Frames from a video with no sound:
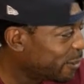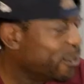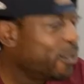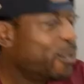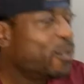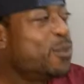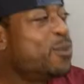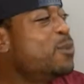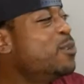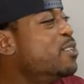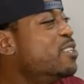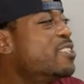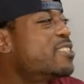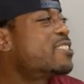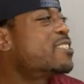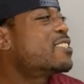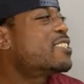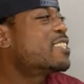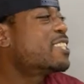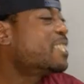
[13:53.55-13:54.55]
Or
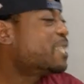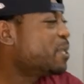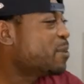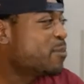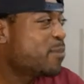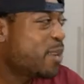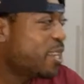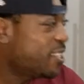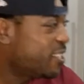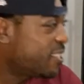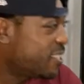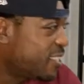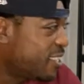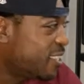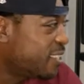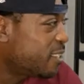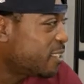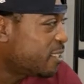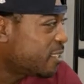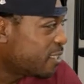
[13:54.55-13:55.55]
it didn't make
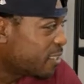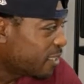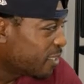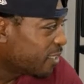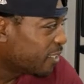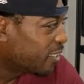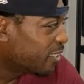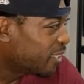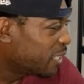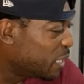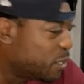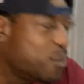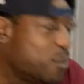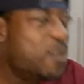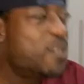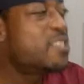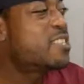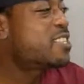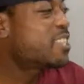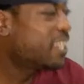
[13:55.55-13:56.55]
sense and
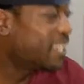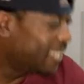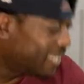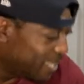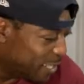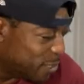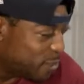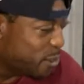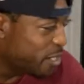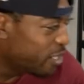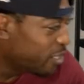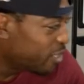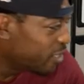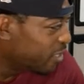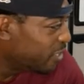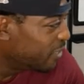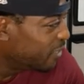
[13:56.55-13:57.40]
you just said it anyway?